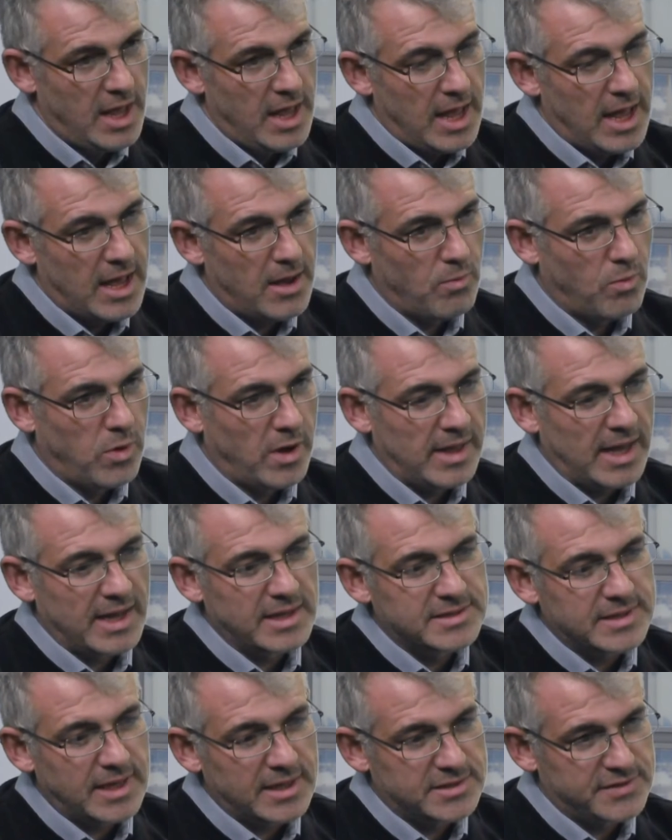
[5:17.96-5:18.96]
What I
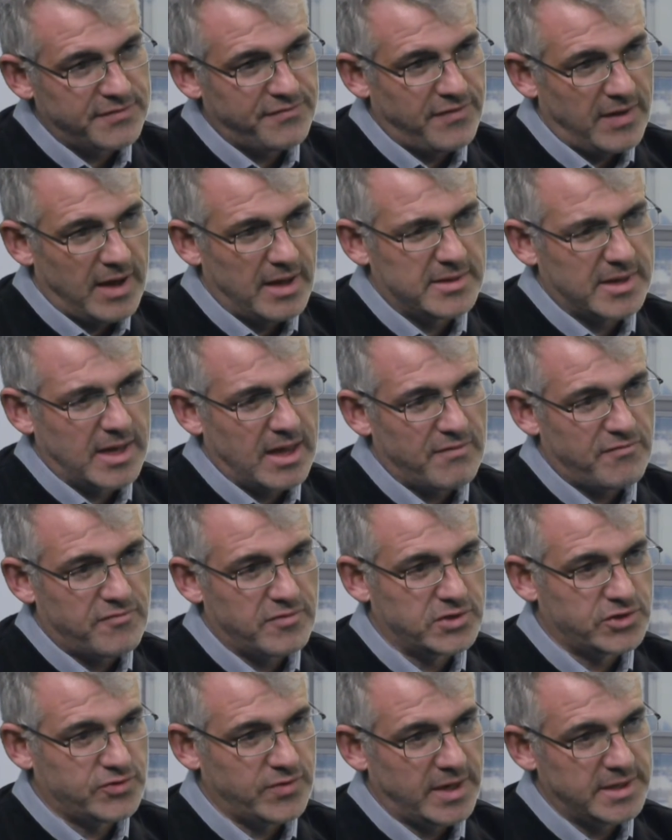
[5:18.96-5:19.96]
tend to find and get
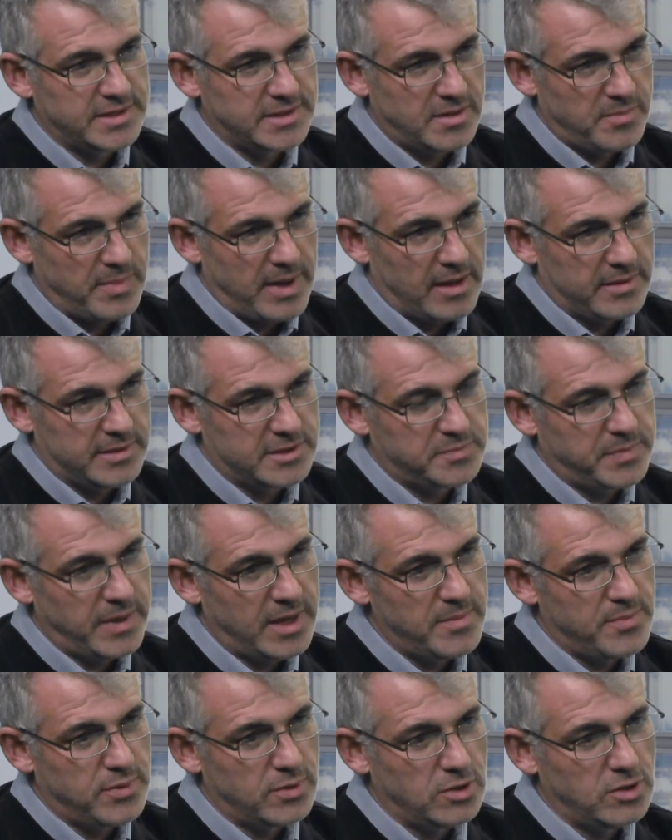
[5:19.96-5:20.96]
frustrated about is
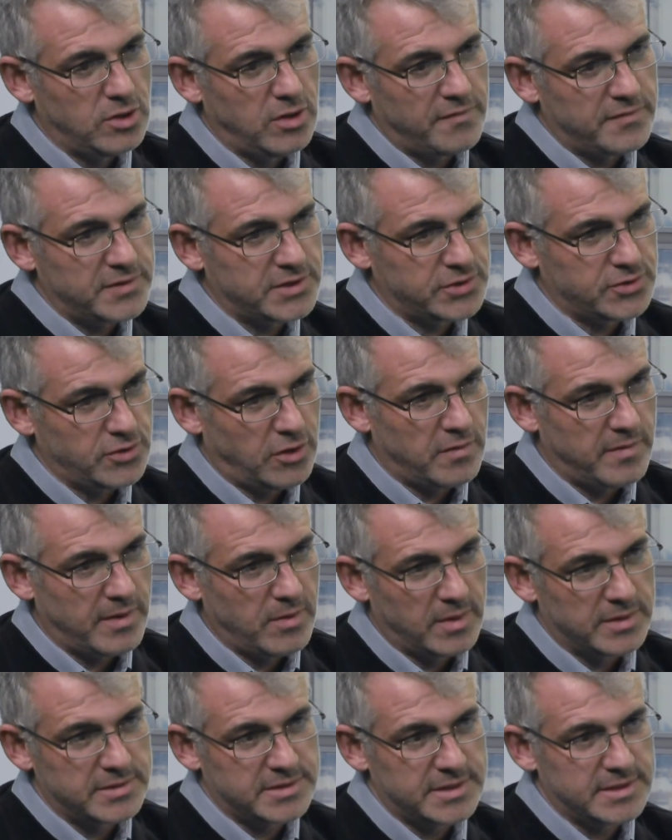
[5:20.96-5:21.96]
people love a story
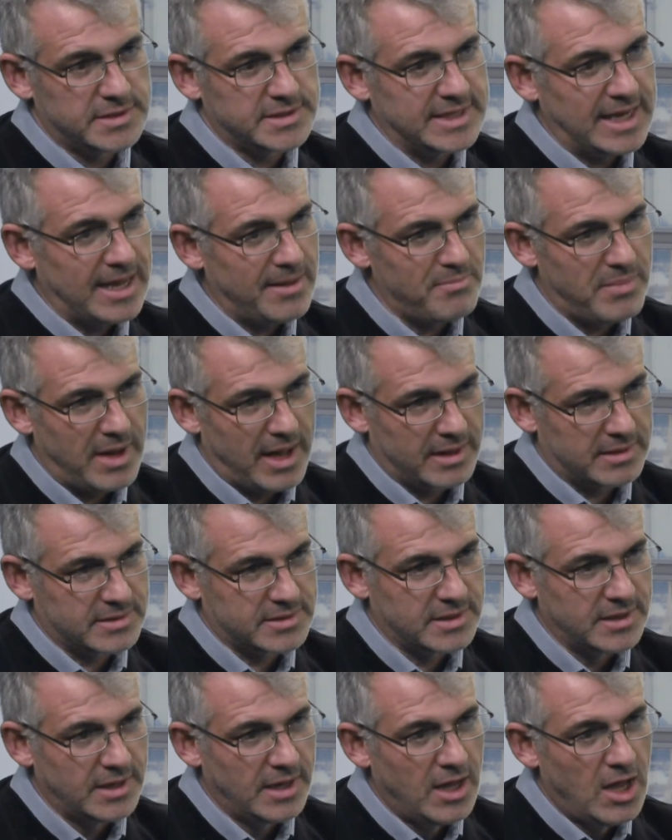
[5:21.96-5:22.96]
once it's 10
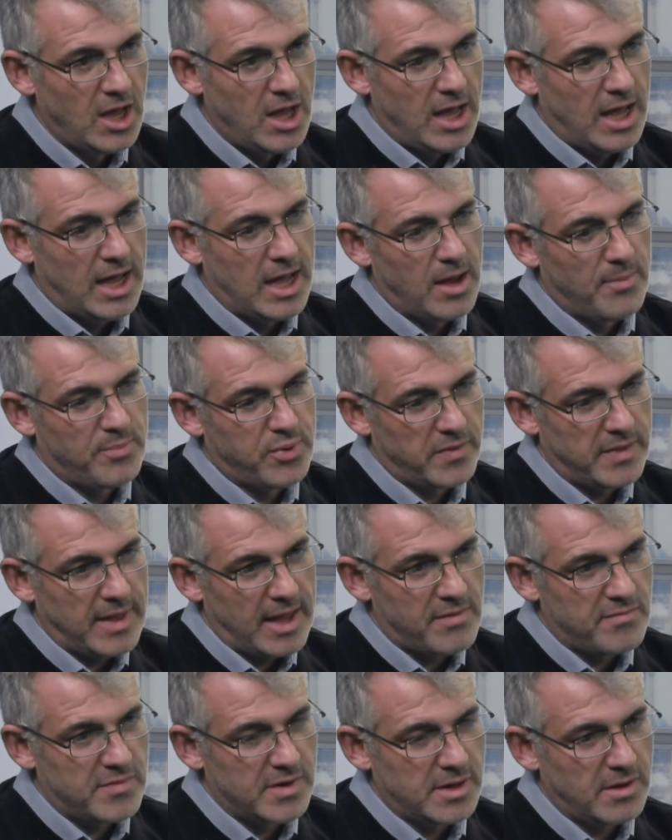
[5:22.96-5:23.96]
bagged, but
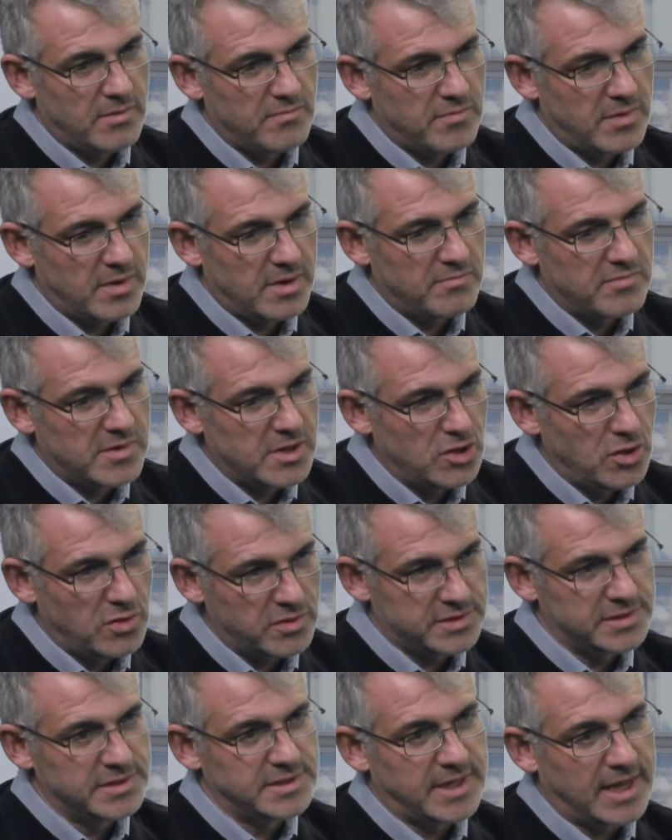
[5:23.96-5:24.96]
they're
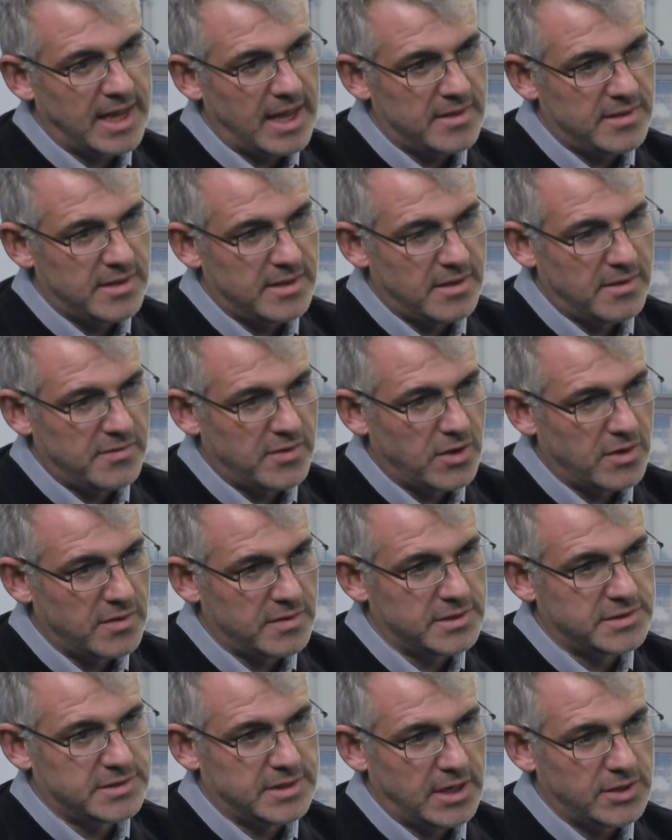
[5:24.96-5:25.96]
reluctant to get in at the
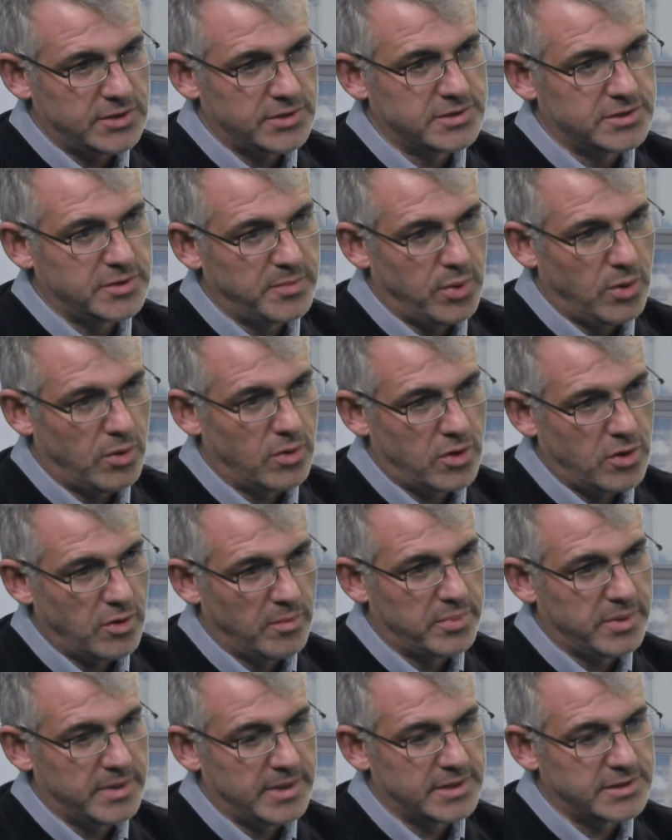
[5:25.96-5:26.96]
early stage and support
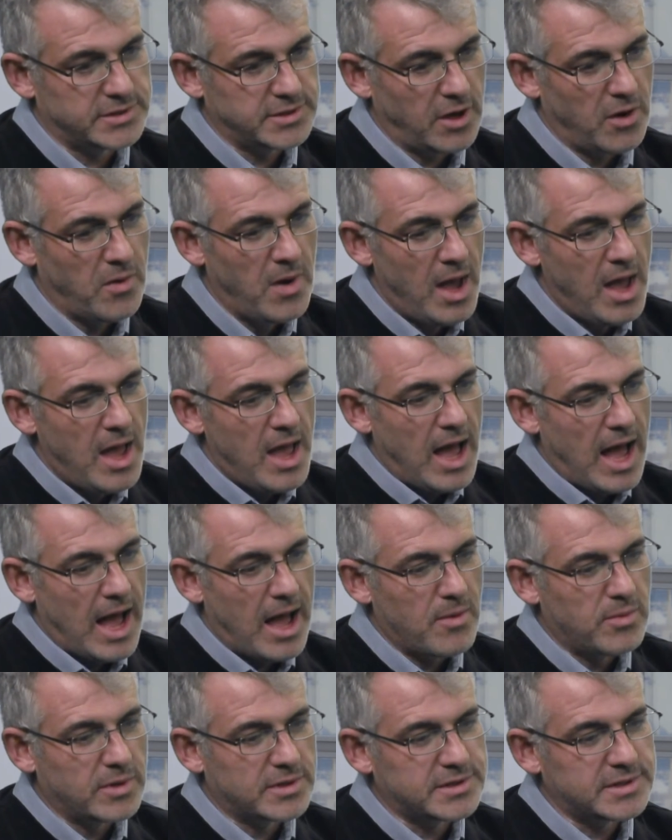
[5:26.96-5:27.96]
companies. So
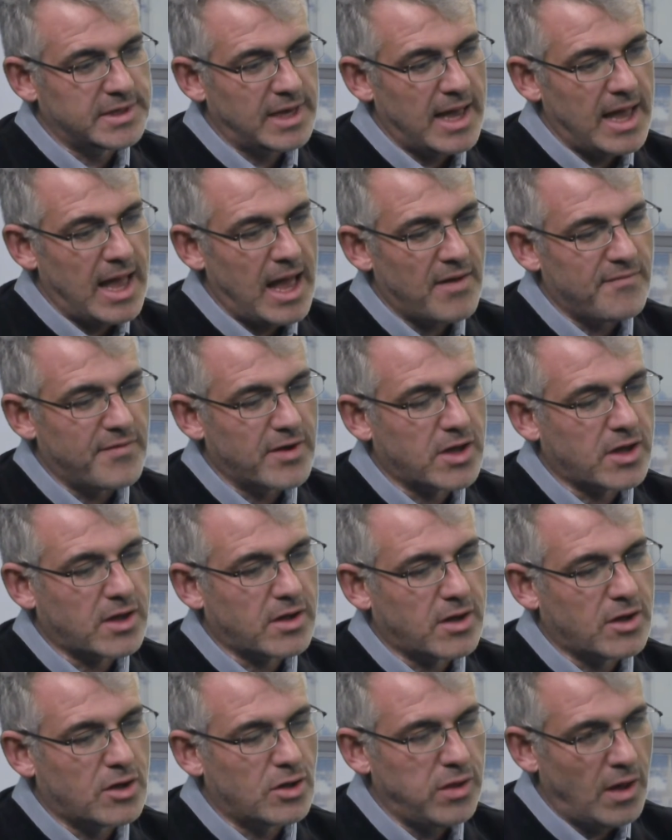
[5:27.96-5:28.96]
I would say have a
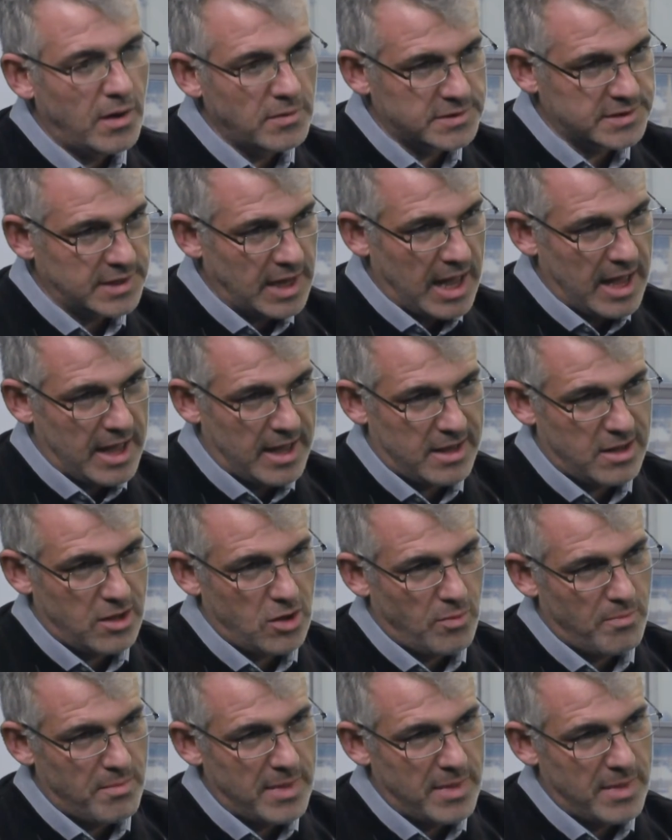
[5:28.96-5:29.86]
close eye on